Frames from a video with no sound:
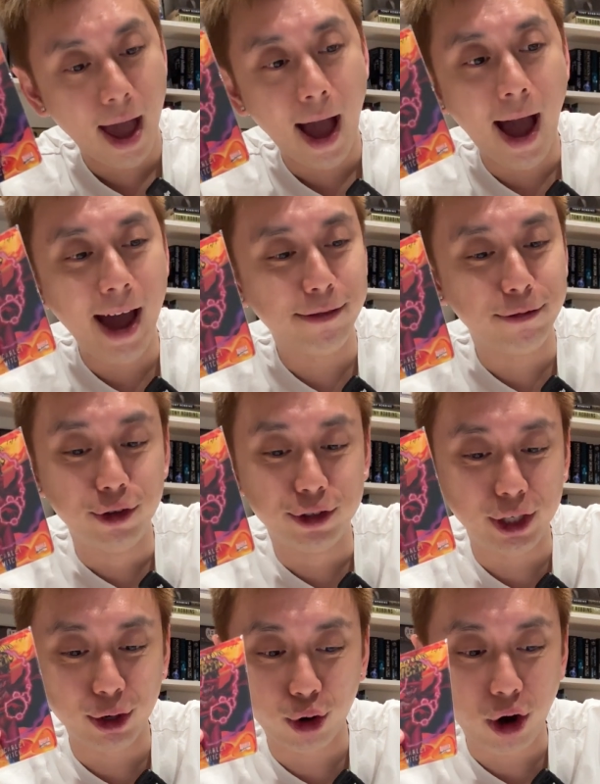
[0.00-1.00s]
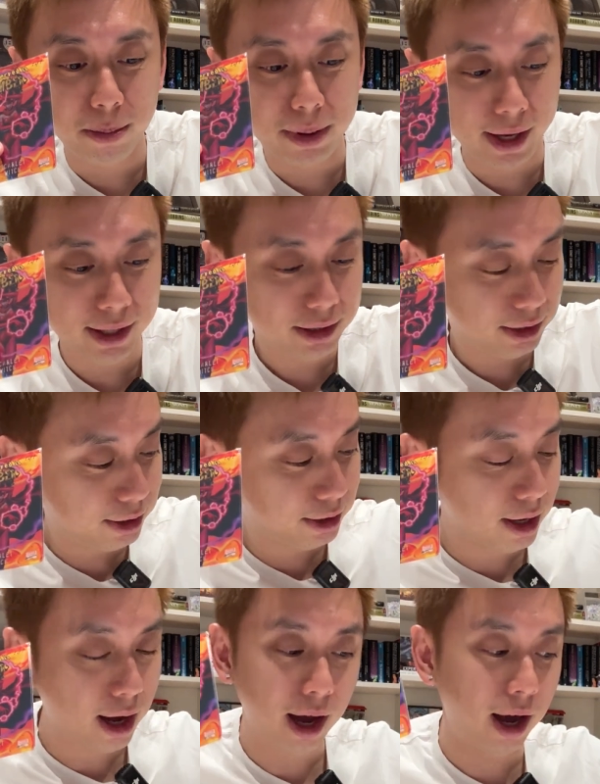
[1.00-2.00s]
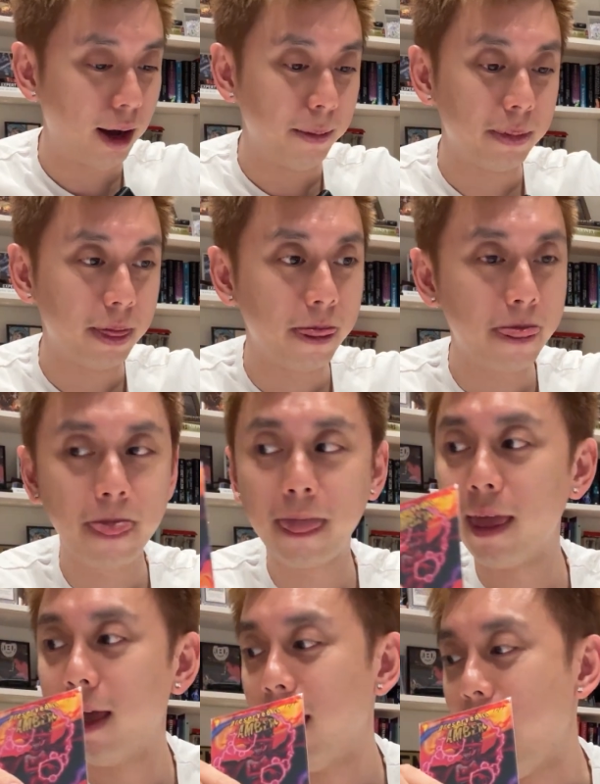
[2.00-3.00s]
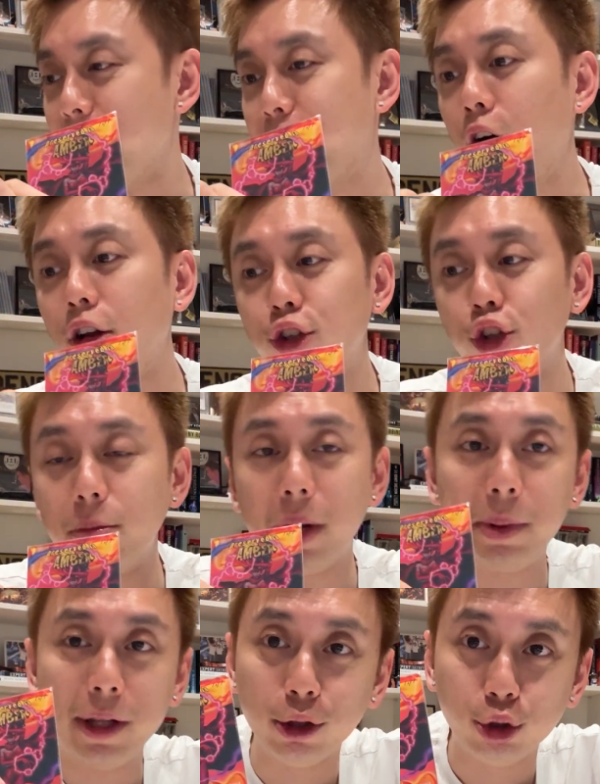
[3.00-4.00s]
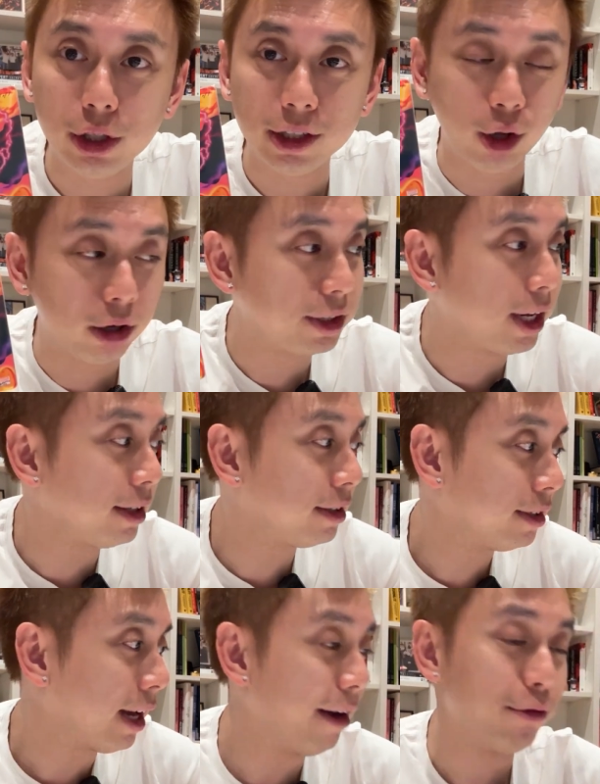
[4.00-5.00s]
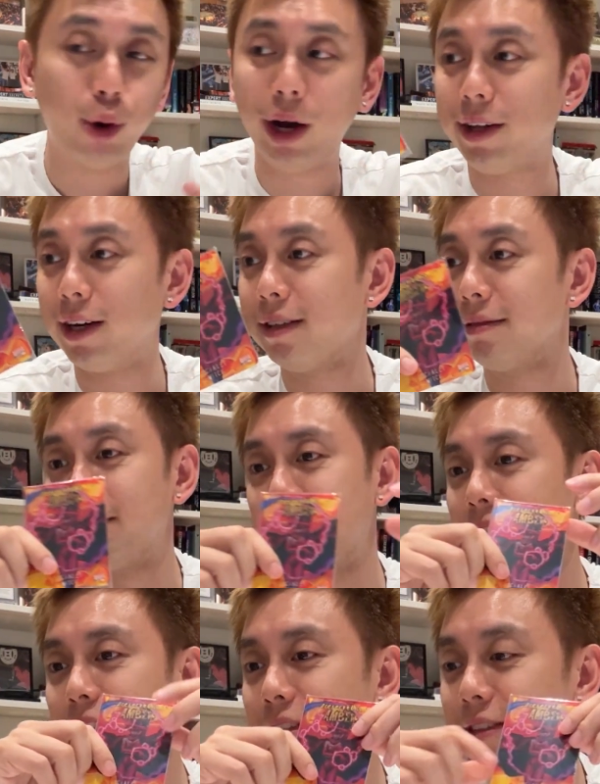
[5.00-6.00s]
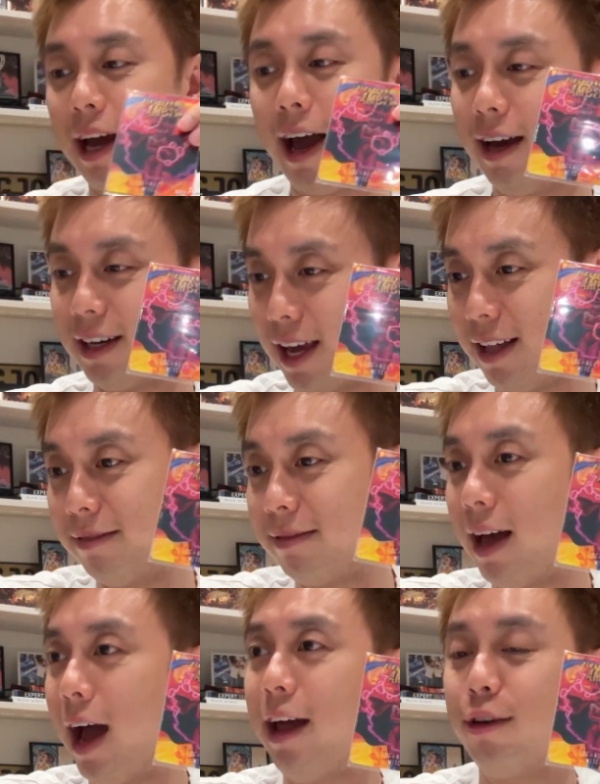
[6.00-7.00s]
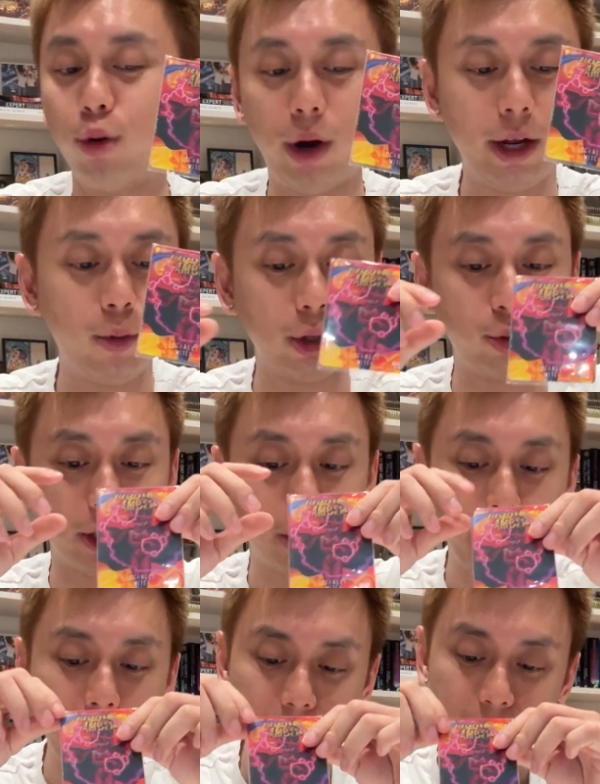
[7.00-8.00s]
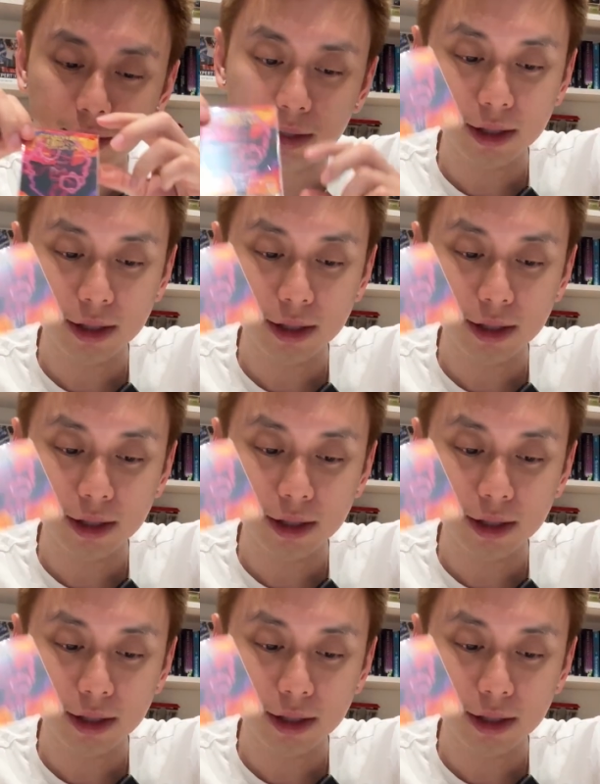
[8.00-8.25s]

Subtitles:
I have zero complaints. And for all you know, maybe they do this in all sets. I have no idea. This is, again, I had no idea what to expect.